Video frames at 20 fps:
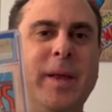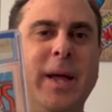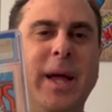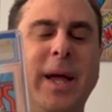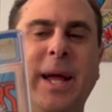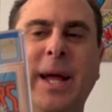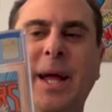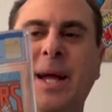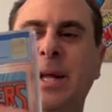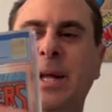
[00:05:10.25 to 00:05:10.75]

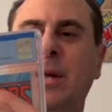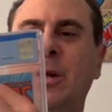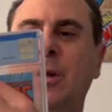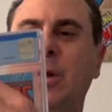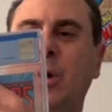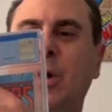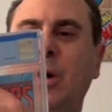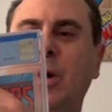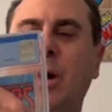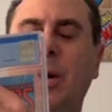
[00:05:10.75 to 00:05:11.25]
and
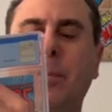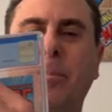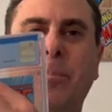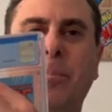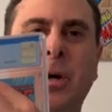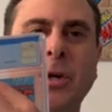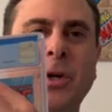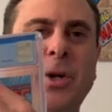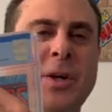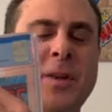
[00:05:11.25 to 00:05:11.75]
look up,
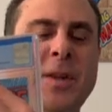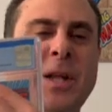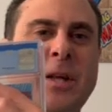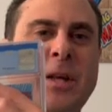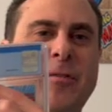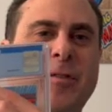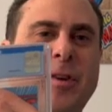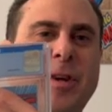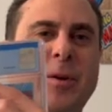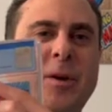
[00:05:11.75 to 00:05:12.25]
punch in
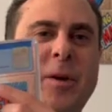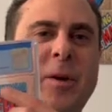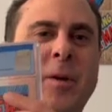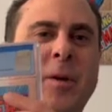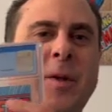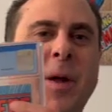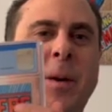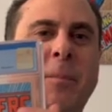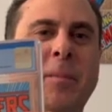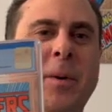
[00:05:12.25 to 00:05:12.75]
that serial
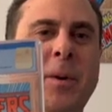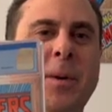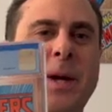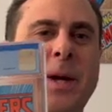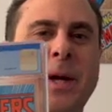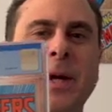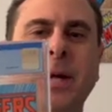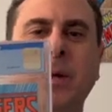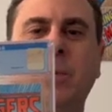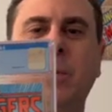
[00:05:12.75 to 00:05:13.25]
number,
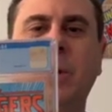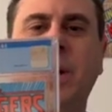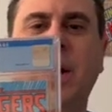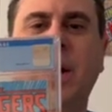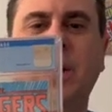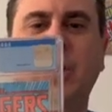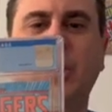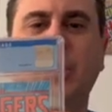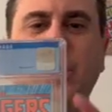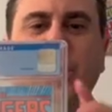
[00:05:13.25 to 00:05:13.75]
and it will
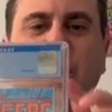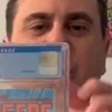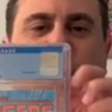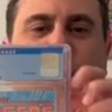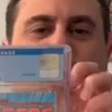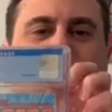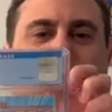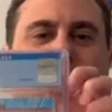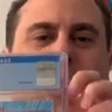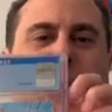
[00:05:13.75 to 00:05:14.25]
actually
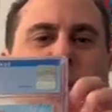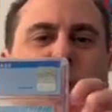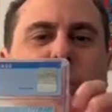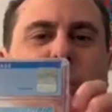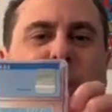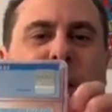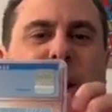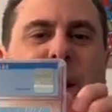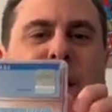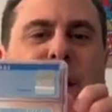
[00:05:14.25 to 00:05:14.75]
show you the
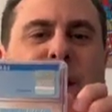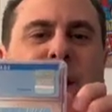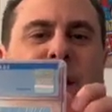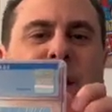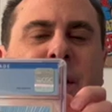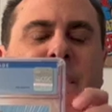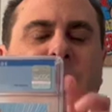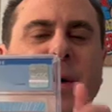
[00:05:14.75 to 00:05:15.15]
grade